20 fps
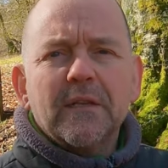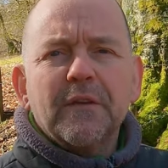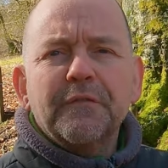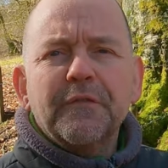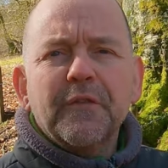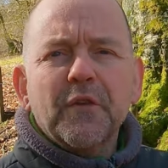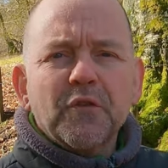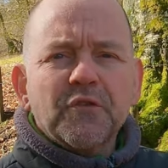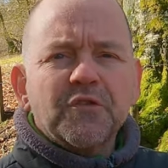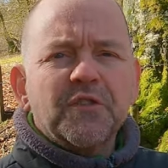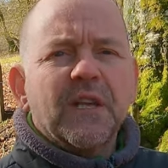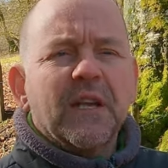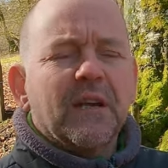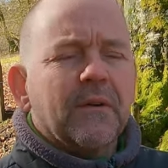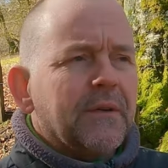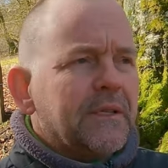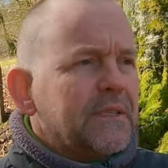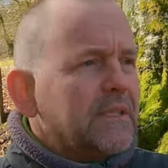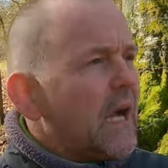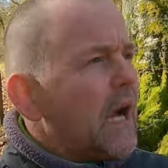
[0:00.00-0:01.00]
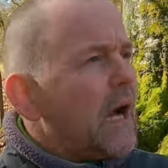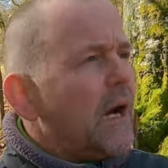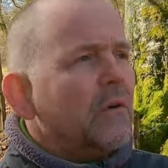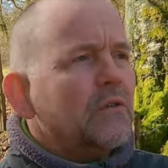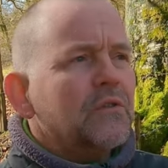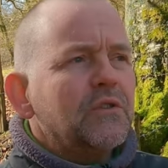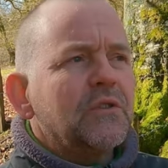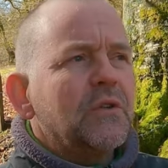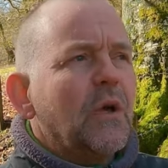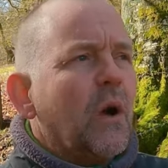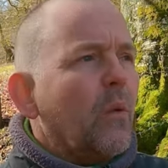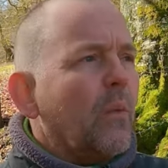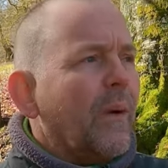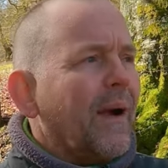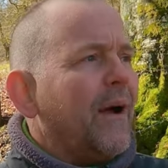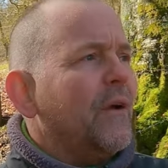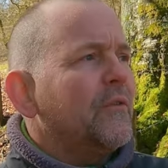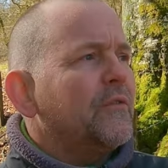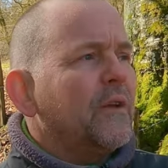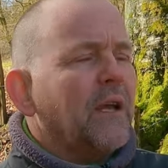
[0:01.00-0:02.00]
the fields near his house, no
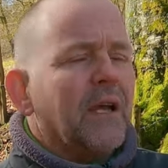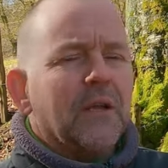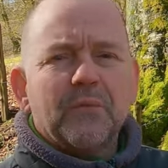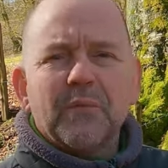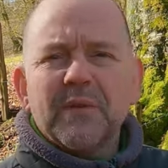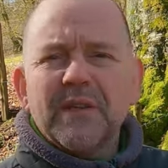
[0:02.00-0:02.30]
wildcat.